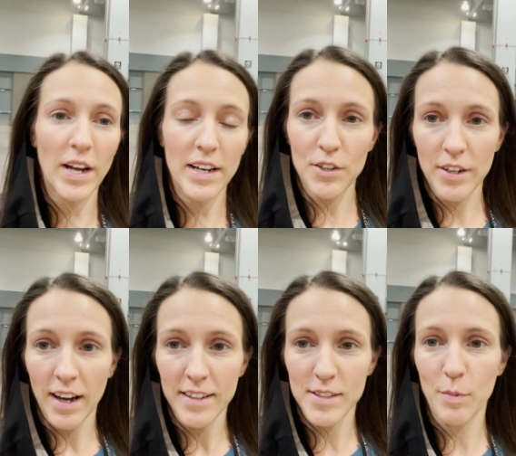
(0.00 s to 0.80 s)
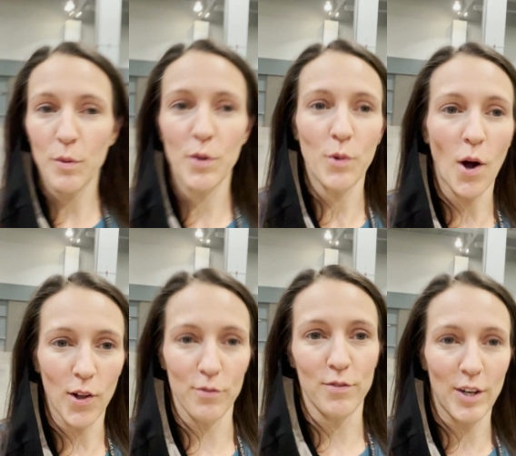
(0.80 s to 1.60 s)
ready or not, but we're
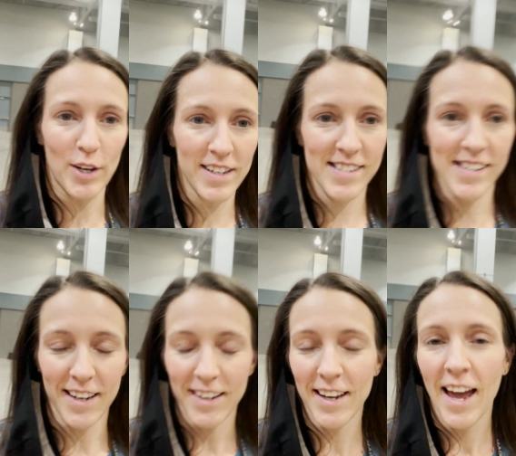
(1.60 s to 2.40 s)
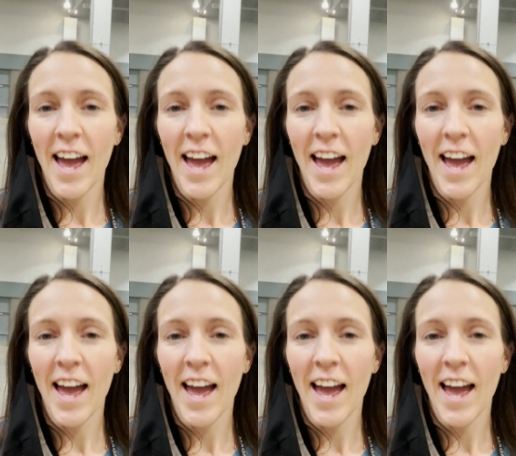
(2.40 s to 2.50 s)
all very excited.